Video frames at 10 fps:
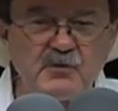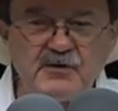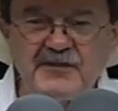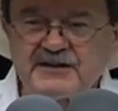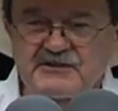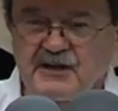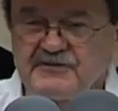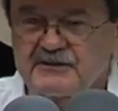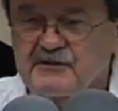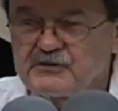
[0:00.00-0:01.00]
worth has
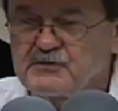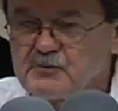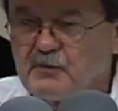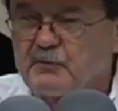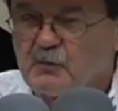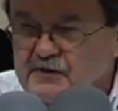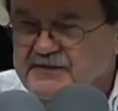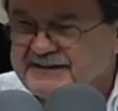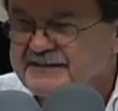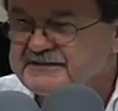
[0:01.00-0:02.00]
nothing to do with
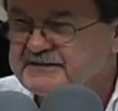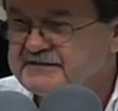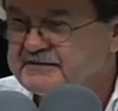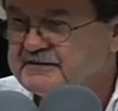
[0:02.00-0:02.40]
worthiness.